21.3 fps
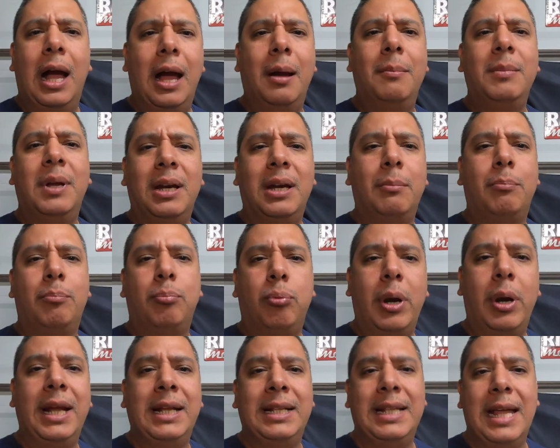I'm gonna
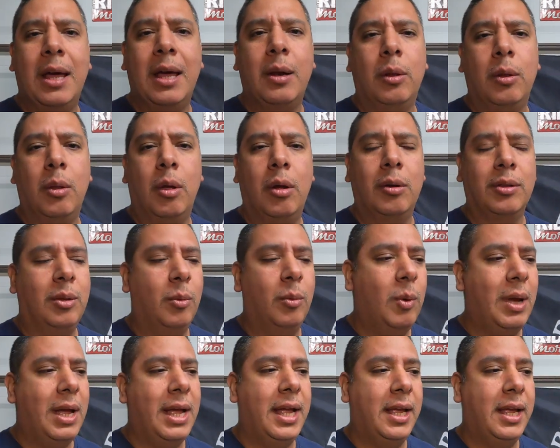break down along the
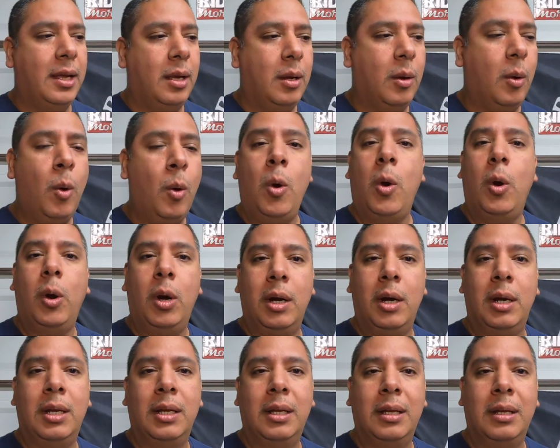way,
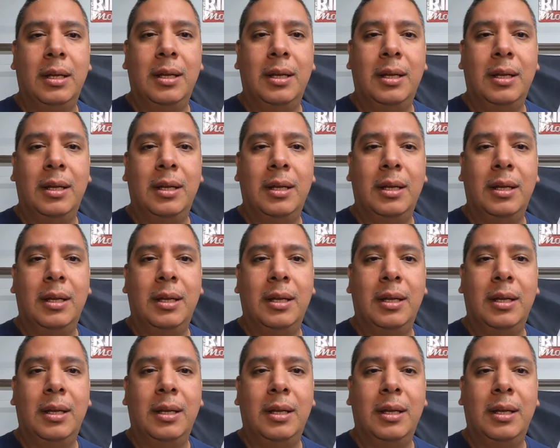or